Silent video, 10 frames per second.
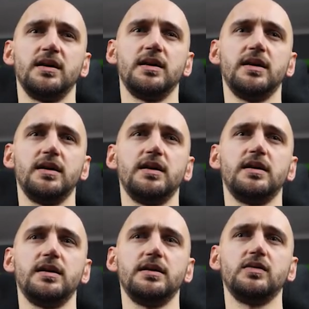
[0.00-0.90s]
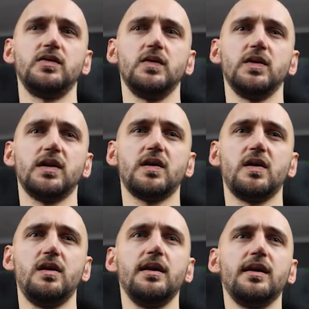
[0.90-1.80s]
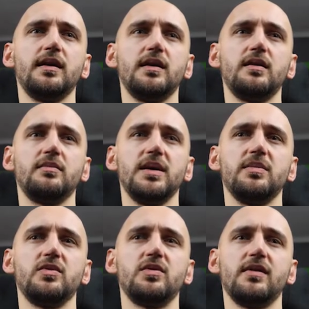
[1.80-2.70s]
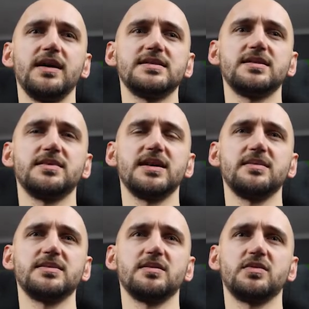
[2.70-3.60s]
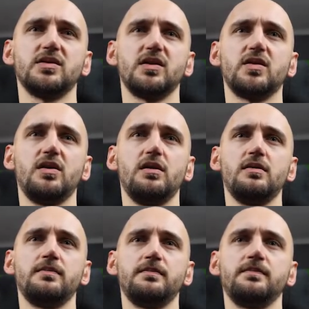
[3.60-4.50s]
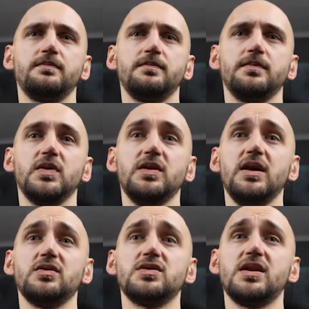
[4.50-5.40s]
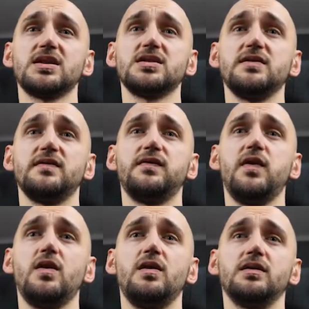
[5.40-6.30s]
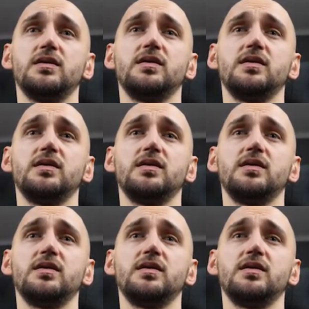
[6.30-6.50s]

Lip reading: Now do we call it here? Maybe we raise sometimes. I'm gonna call. Okay, we should actually fold